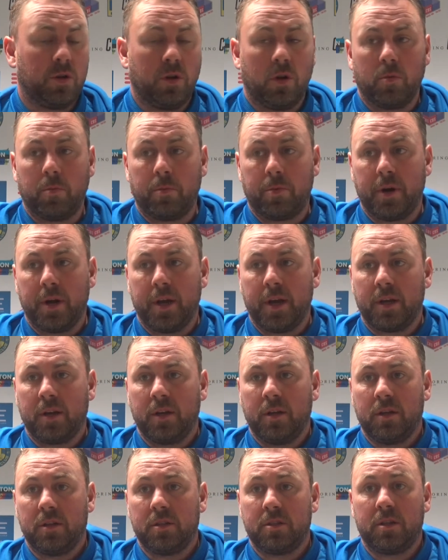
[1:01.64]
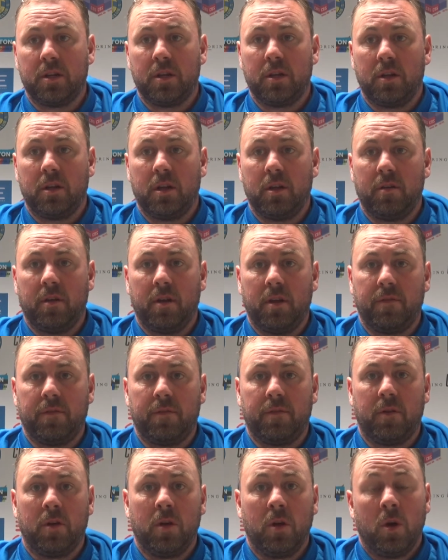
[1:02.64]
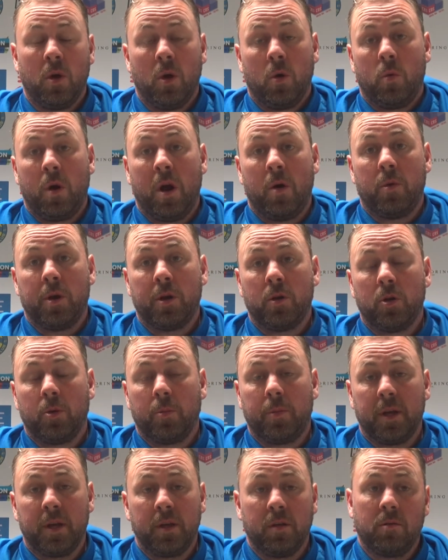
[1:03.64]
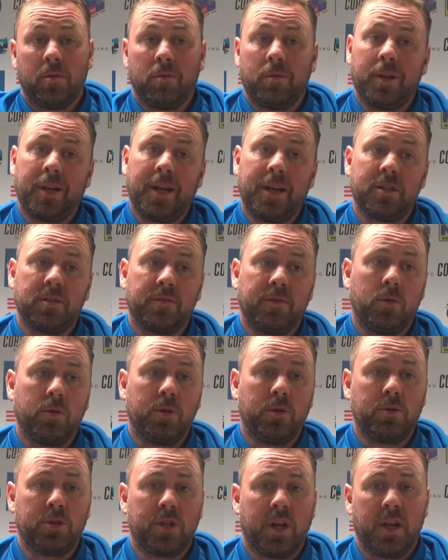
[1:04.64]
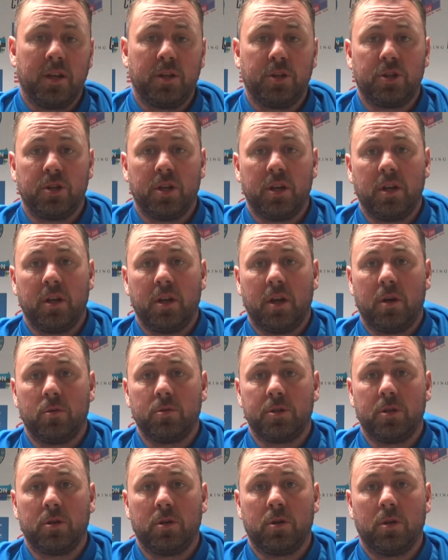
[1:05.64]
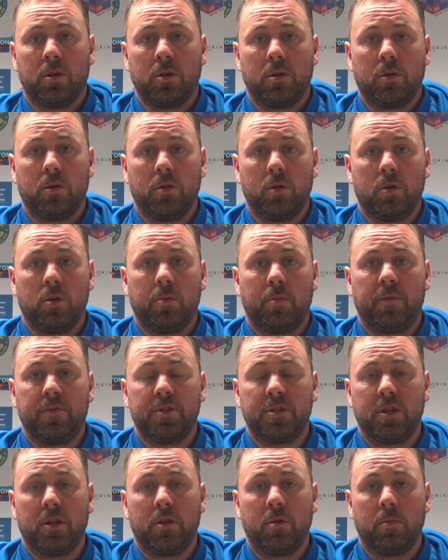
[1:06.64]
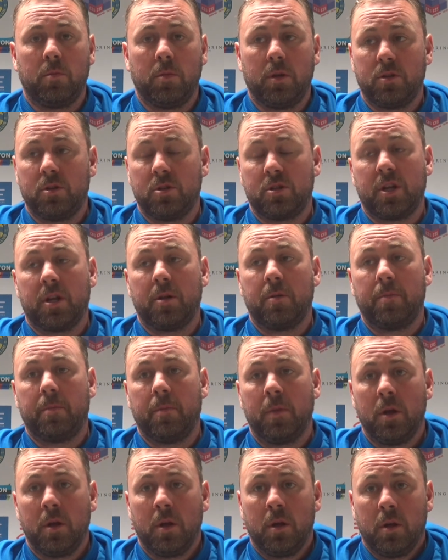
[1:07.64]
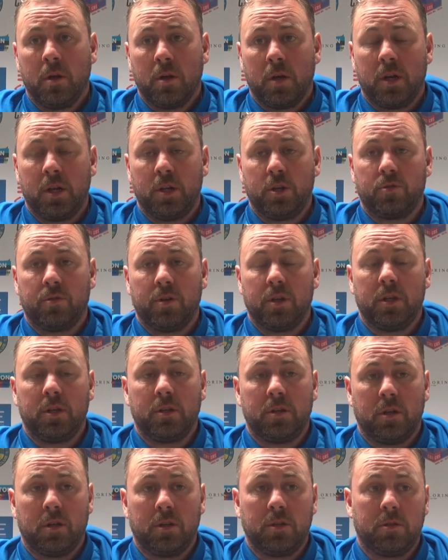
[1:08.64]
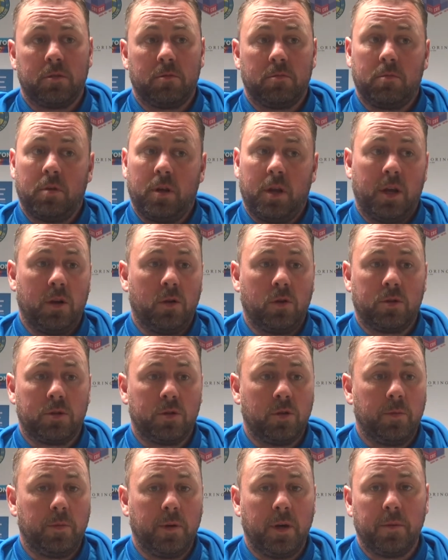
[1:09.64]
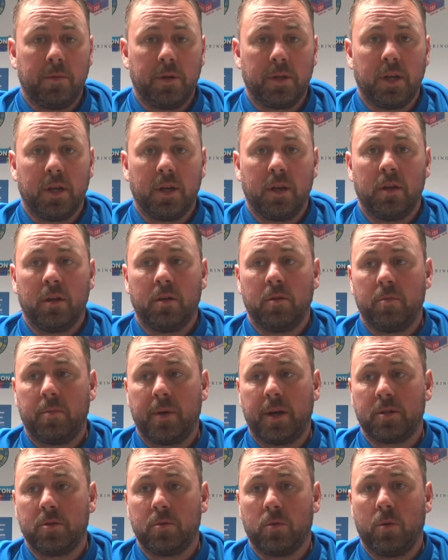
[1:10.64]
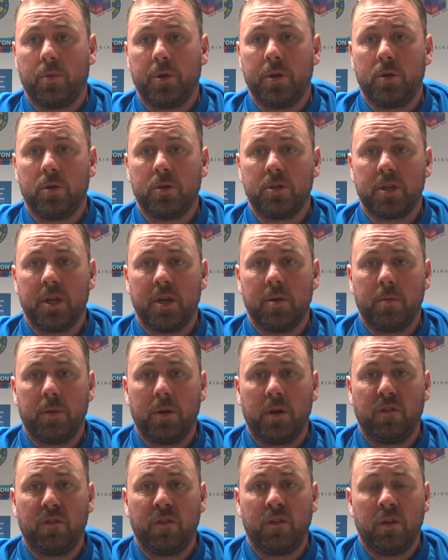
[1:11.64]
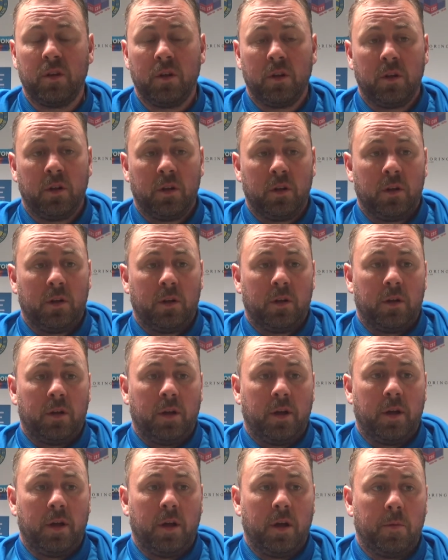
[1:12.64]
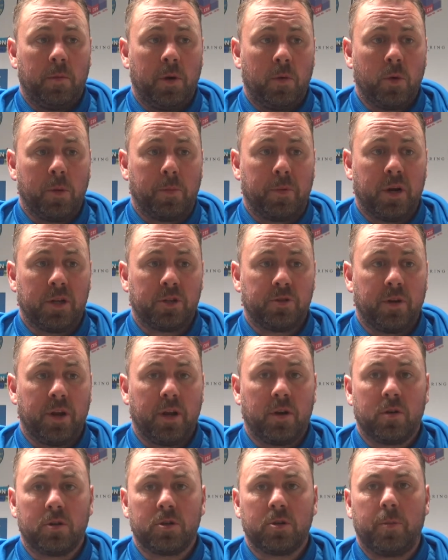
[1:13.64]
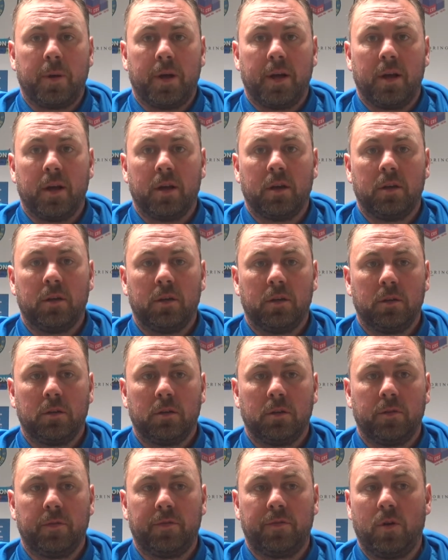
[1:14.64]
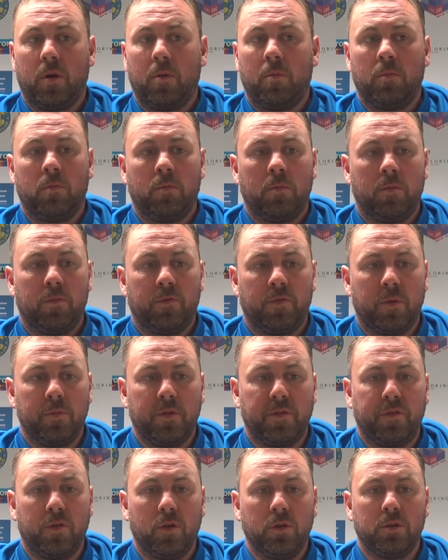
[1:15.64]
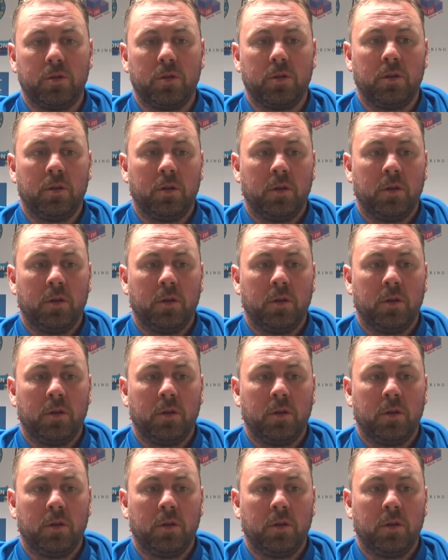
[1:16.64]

a long break and seeing if where we're going to be, the likes of our new signing, Shane, how's he going to cope? Obviously, he just had an injury and he looks superb today, back to what we know he's capable of. And we pressed right across the park from the front,